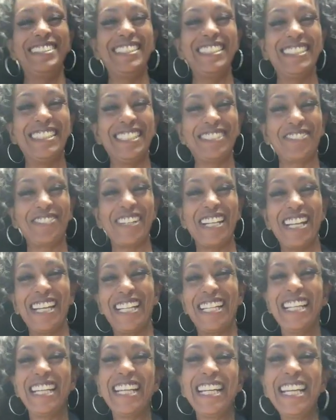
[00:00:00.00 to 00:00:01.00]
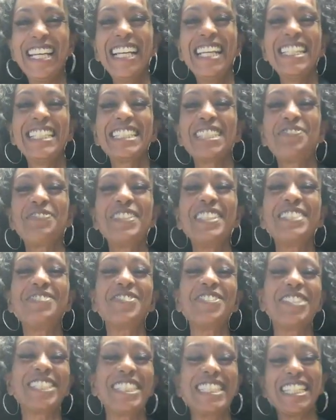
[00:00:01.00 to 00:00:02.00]
she just ran.
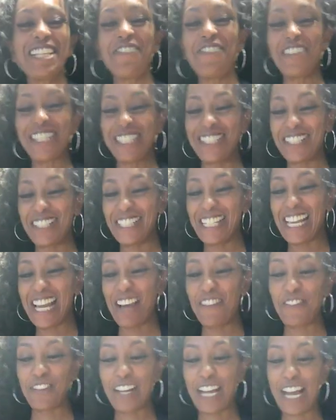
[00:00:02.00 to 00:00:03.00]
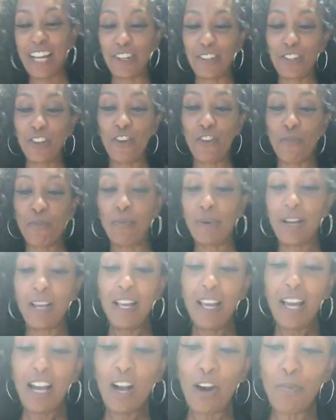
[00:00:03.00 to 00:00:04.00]
Specifics on the avocado loaf,
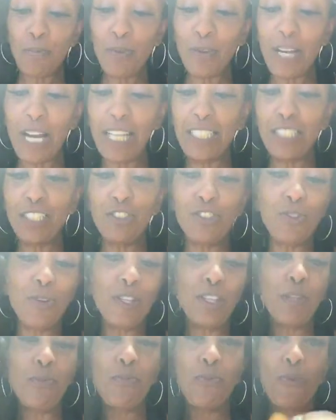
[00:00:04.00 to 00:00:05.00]
but I hope you guys enjoyed